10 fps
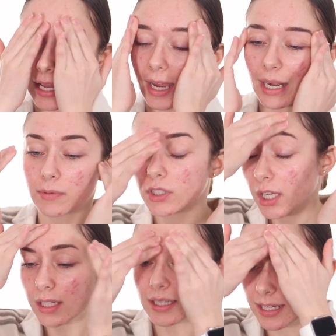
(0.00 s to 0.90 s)
and I'm just
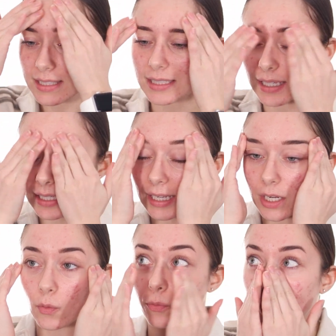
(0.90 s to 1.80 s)
gonna let it sink
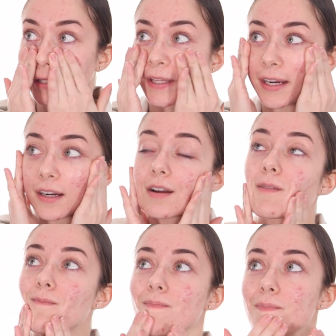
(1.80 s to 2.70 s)
in right
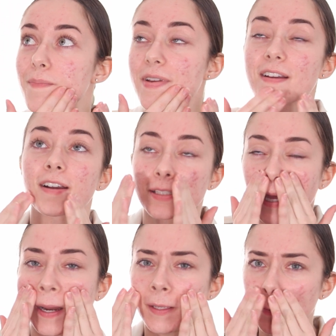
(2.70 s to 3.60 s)
there because
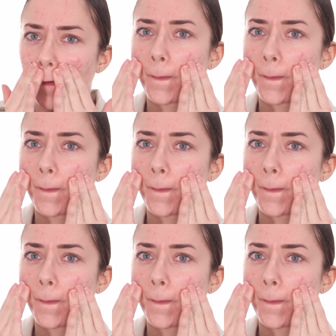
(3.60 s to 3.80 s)
I